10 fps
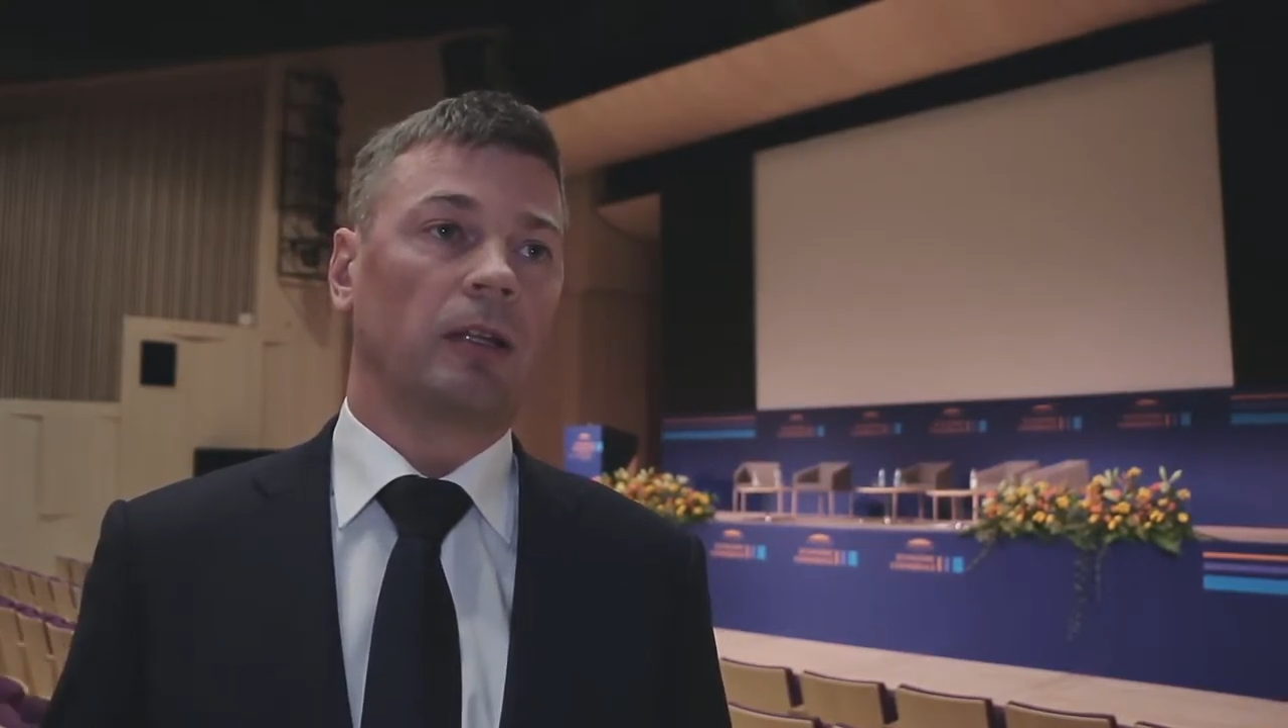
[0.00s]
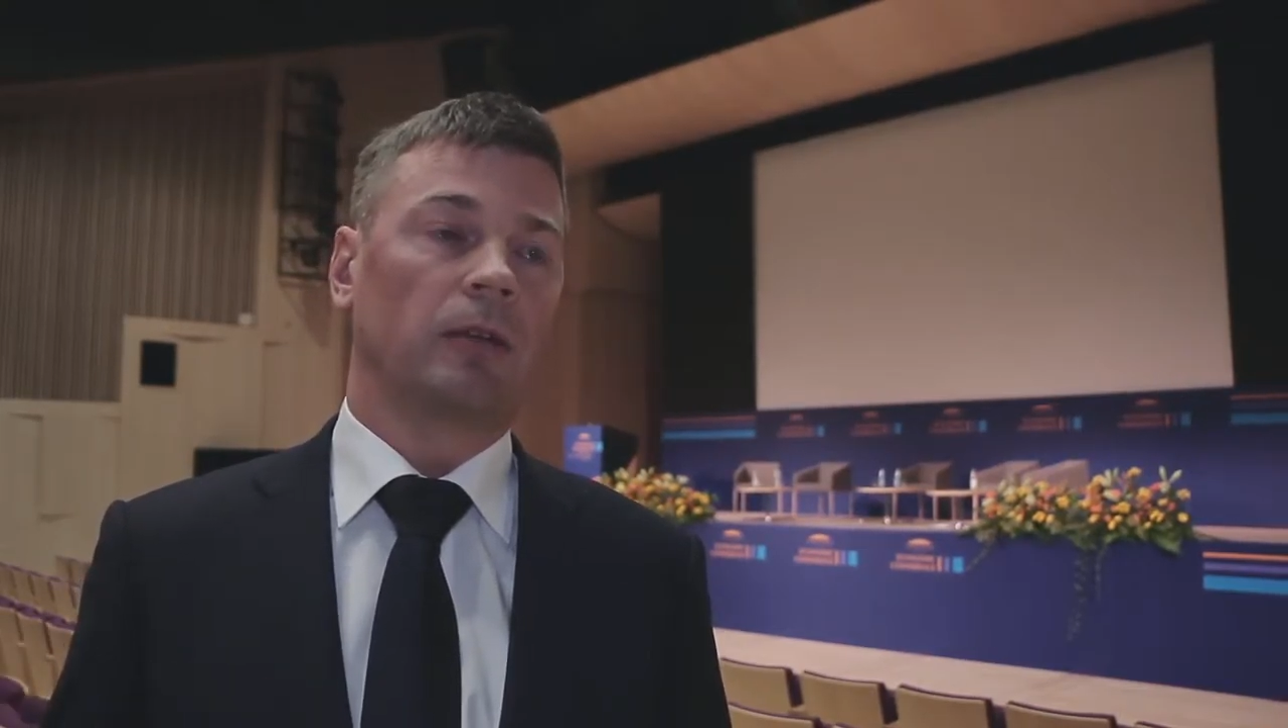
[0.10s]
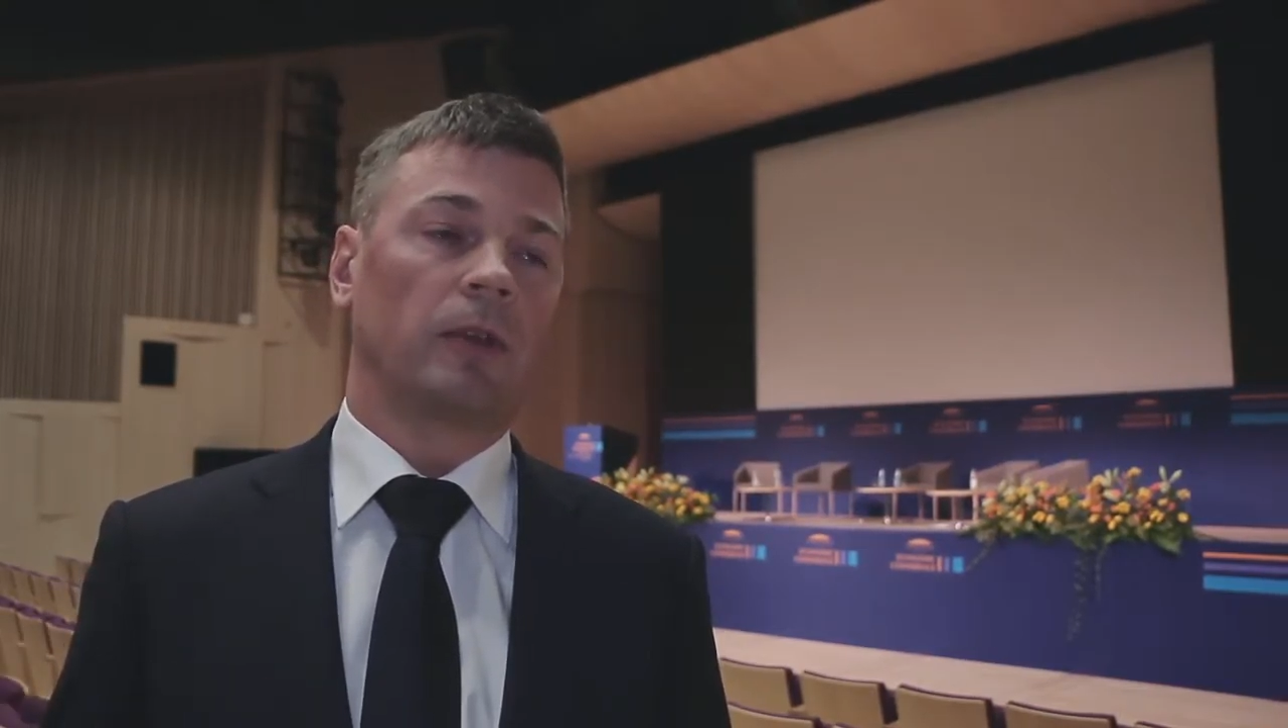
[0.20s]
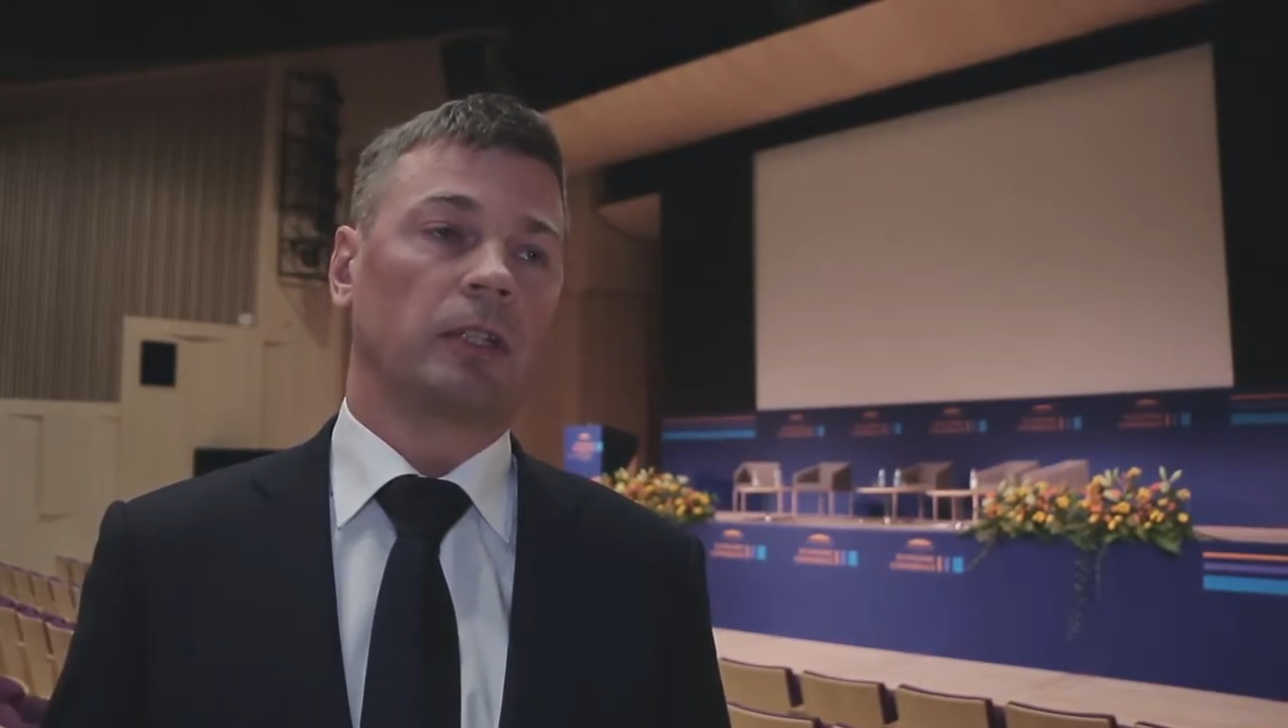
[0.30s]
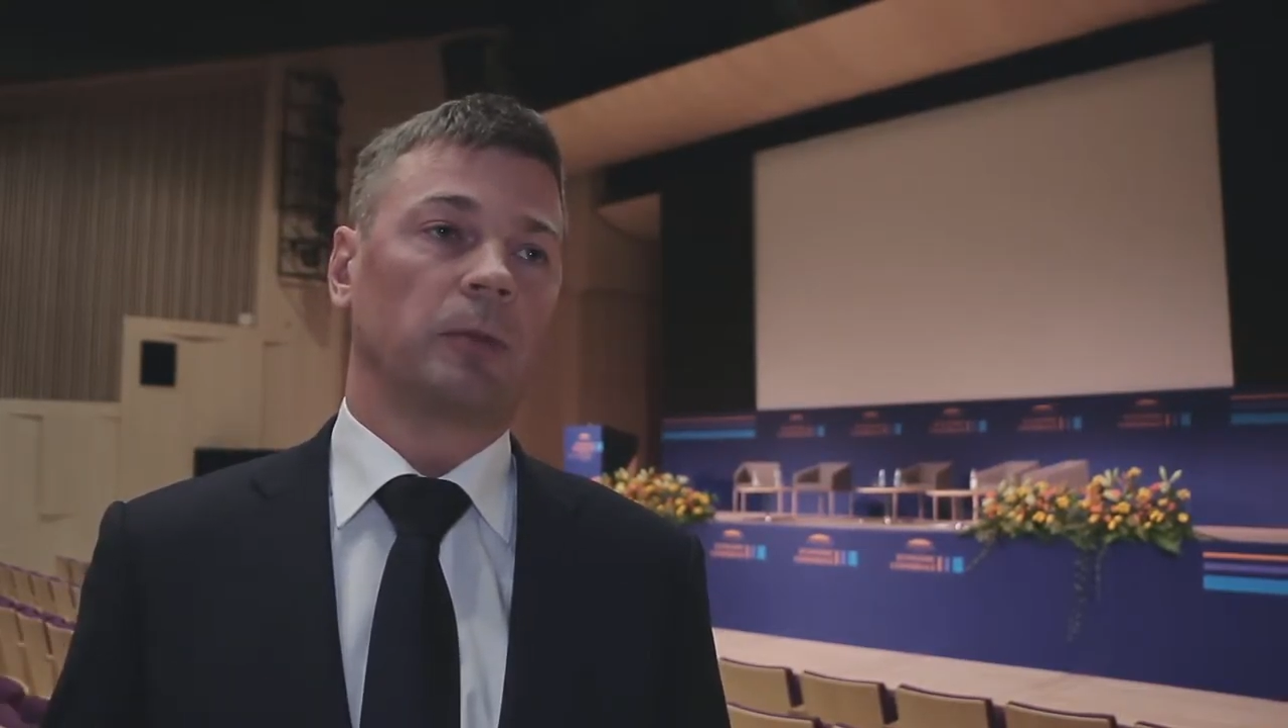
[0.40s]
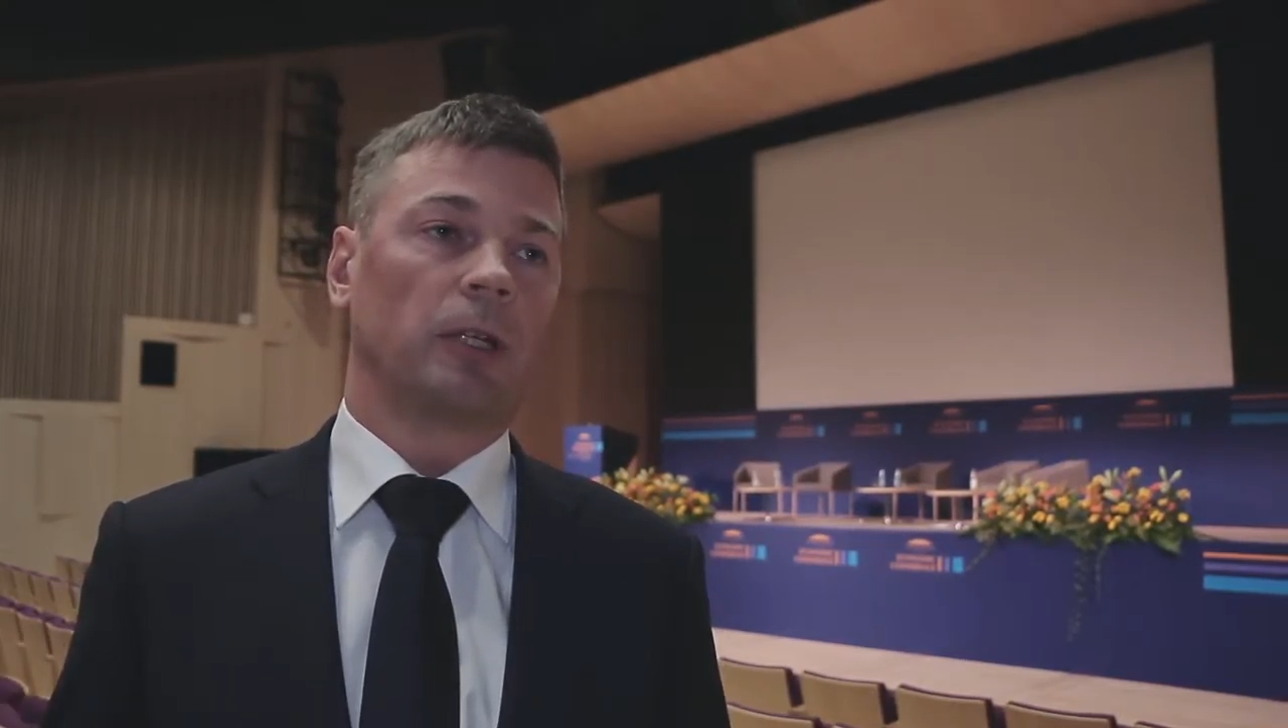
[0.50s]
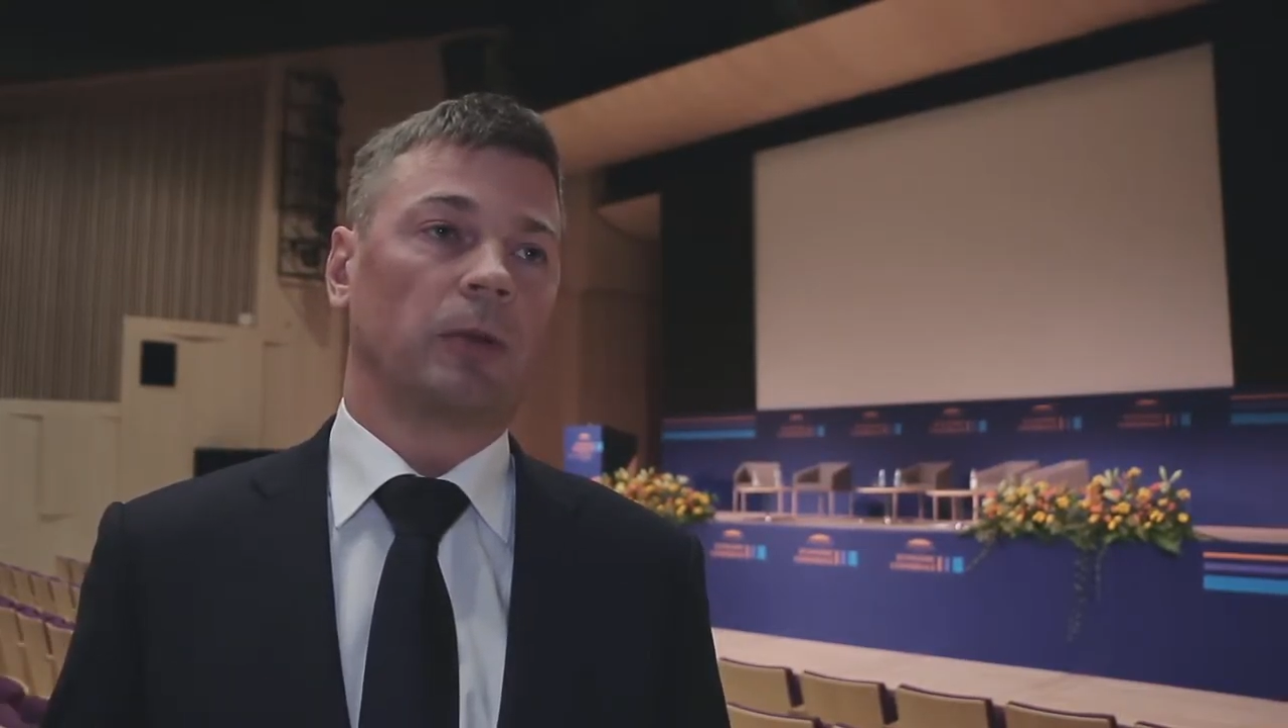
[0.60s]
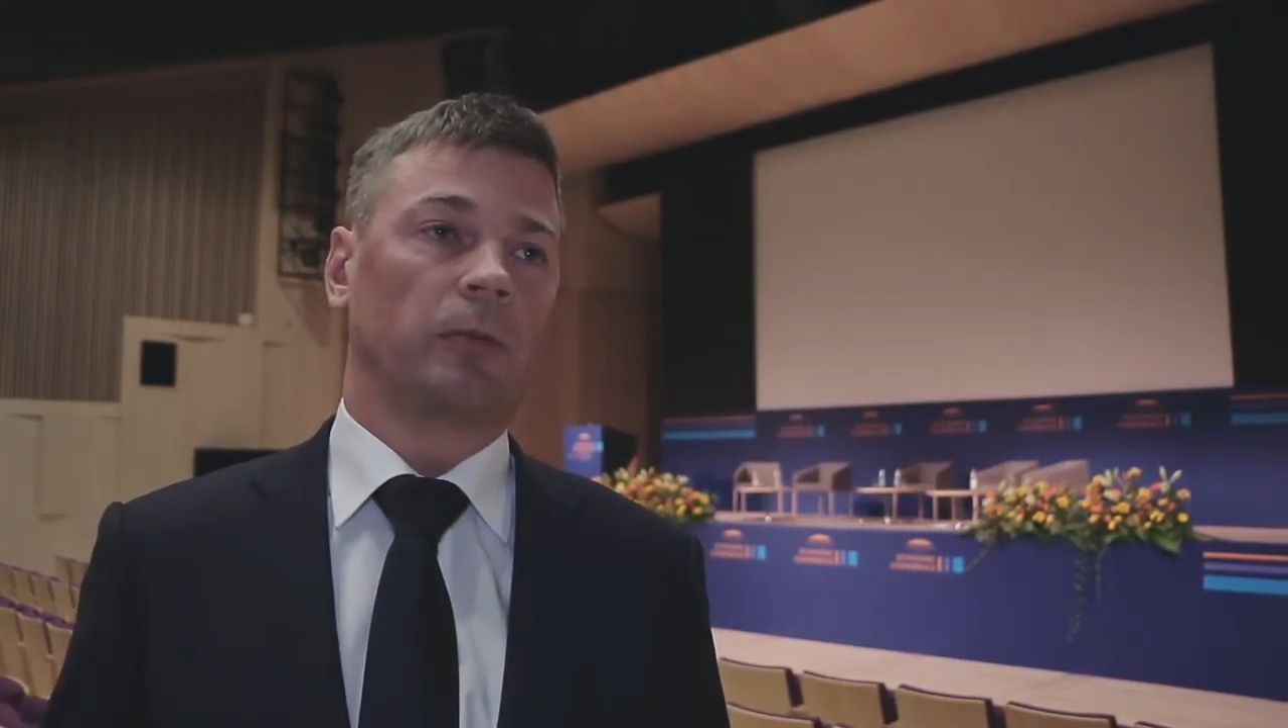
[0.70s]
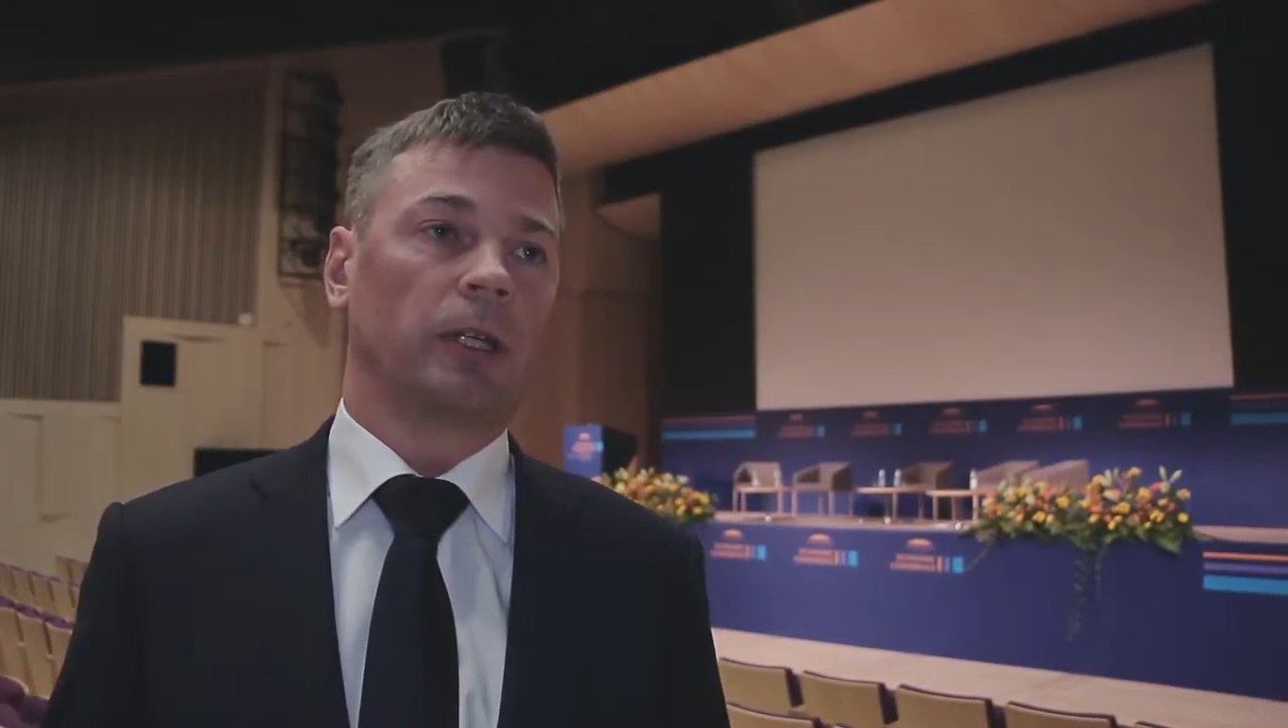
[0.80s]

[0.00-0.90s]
investment what